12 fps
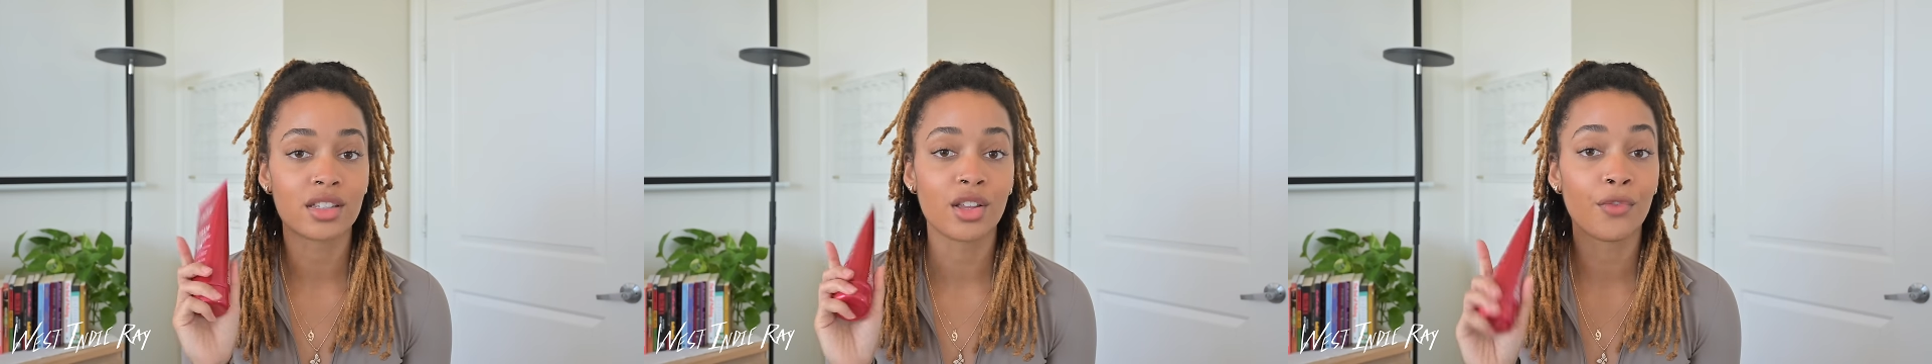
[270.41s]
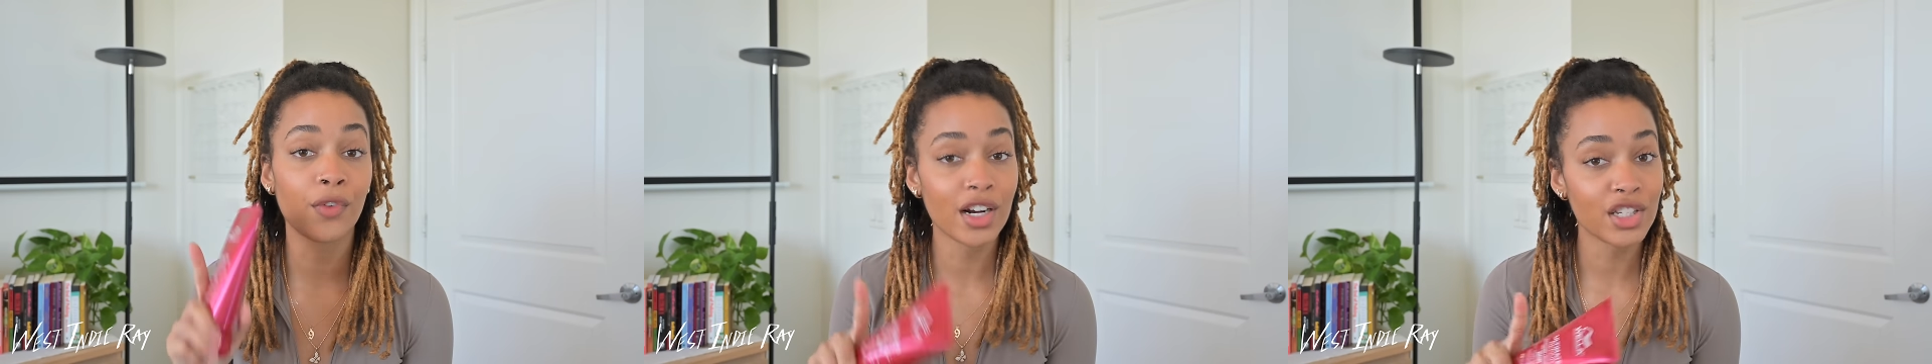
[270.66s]
The
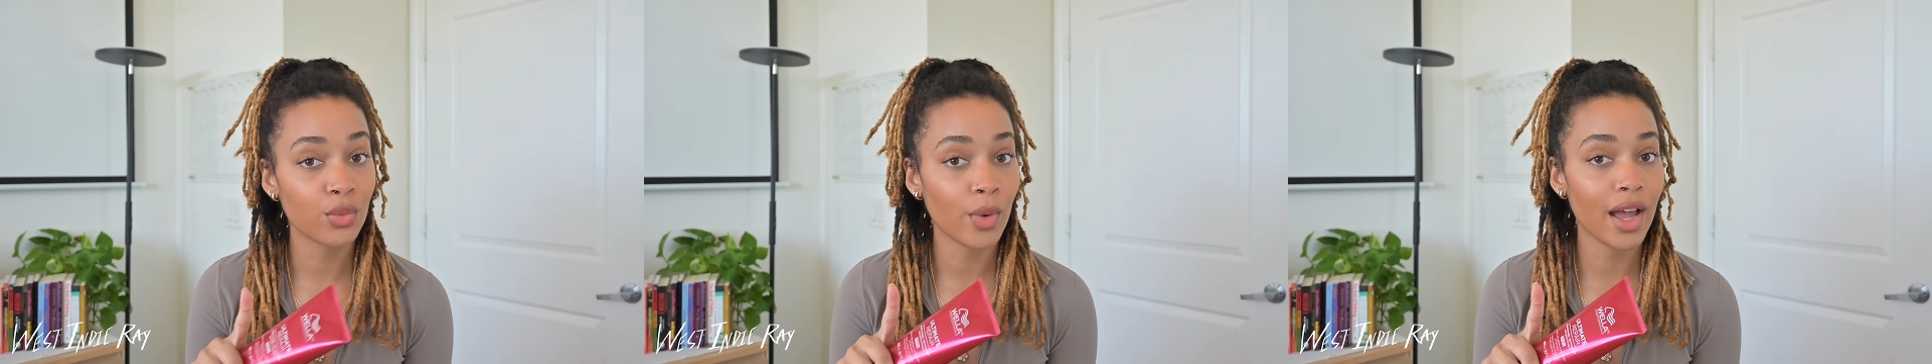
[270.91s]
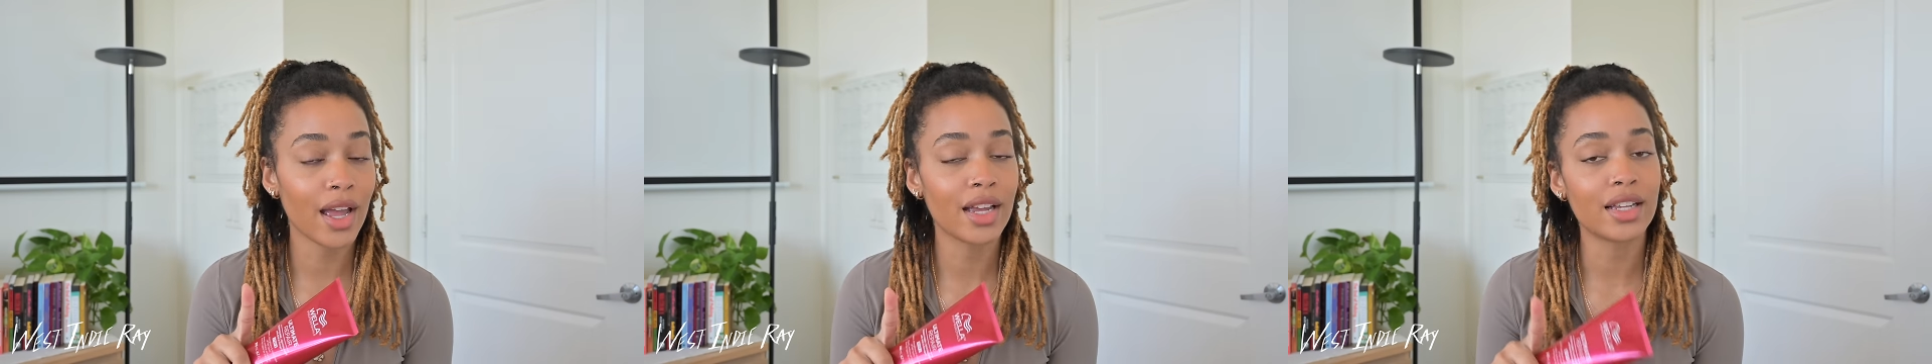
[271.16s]
first
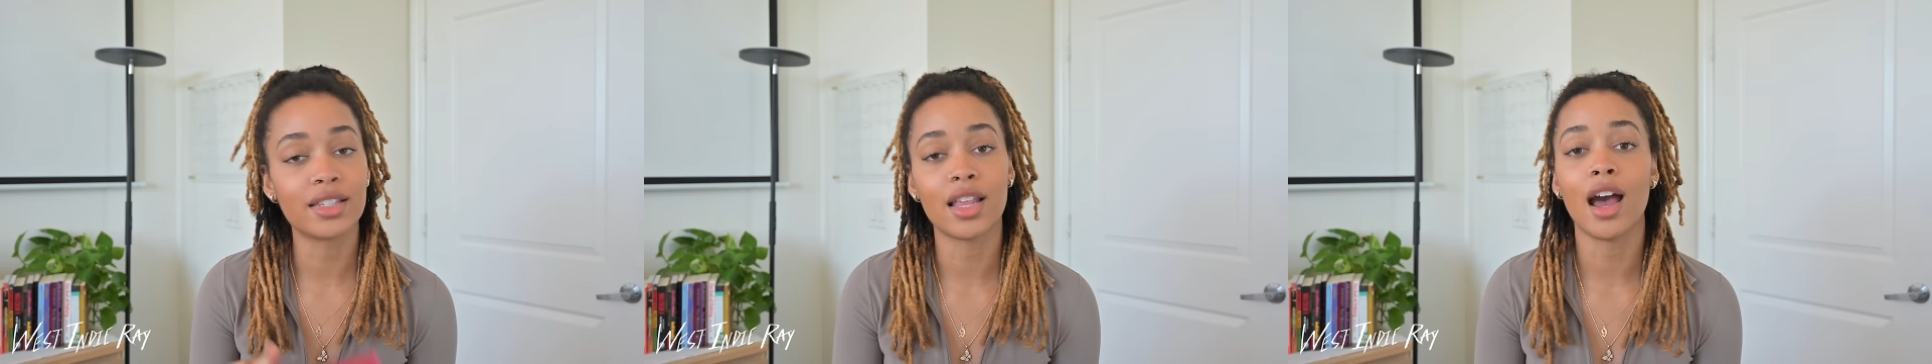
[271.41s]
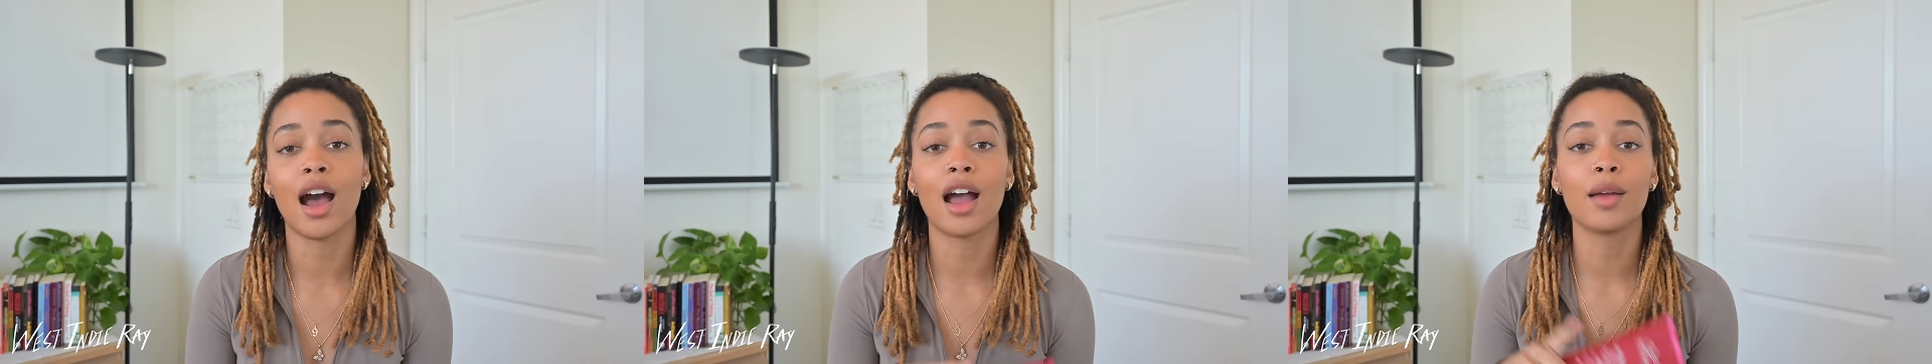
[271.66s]
way is
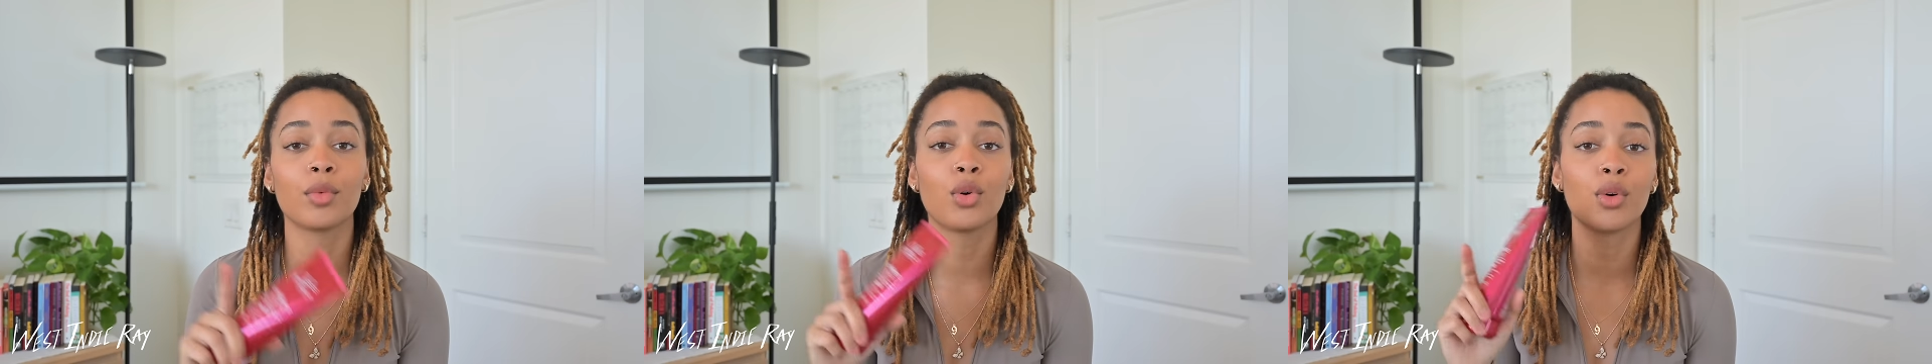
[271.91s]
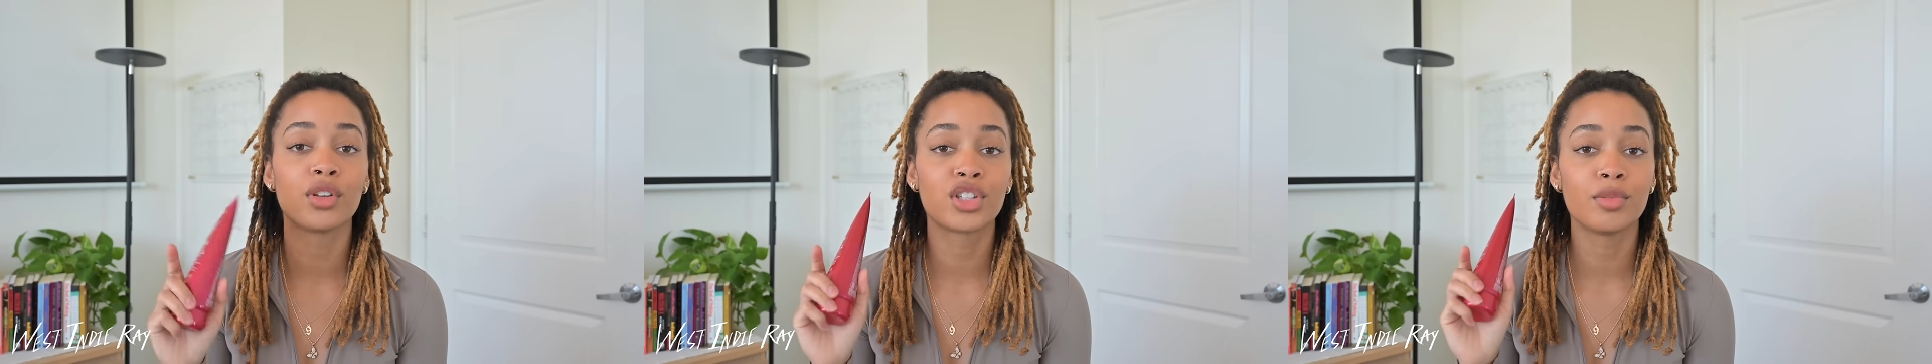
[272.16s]
that I'm
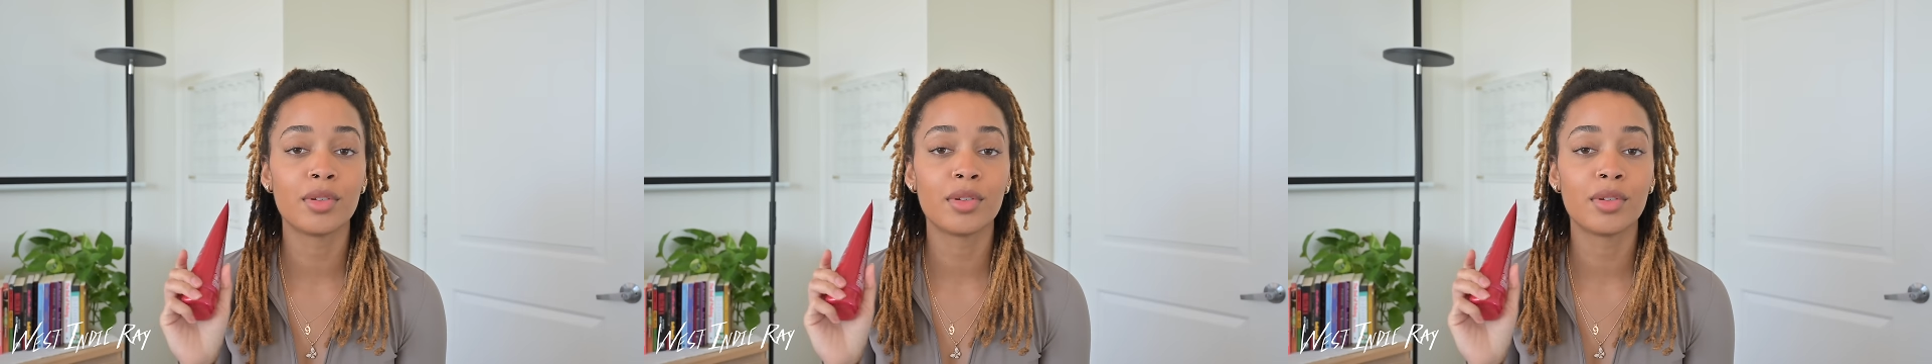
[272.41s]
going to